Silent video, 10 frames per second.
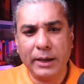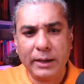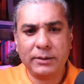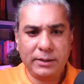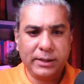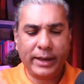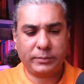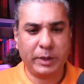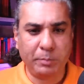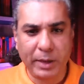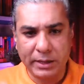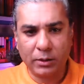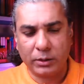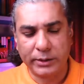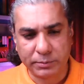And he has been making
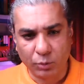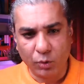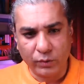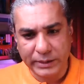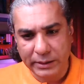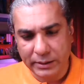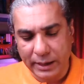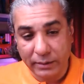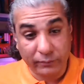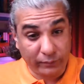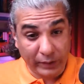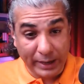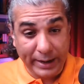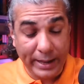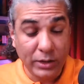all these moves that are
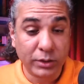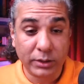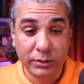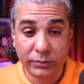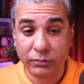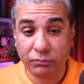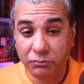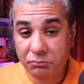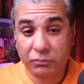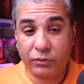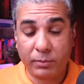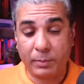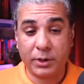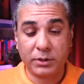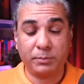very dangerous from a
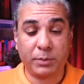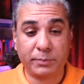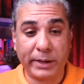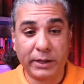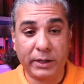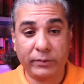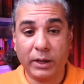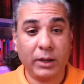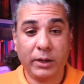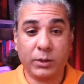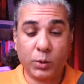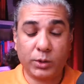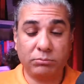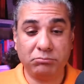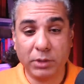personal perspective. It could,
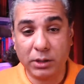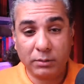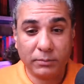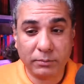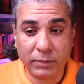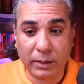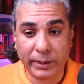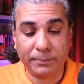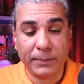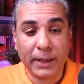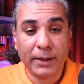you know, I mean,